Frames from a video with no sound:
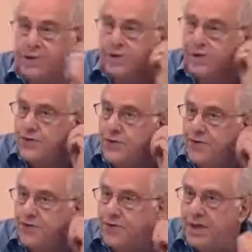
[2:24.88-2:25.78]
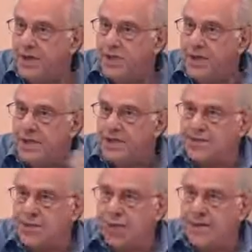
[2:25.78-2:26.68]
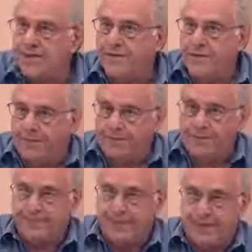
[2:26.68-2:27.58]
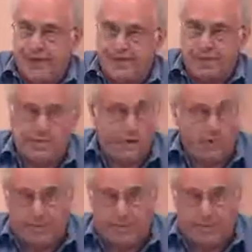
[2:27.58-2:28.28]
For those of you not familiar with it, that's a way of people who have a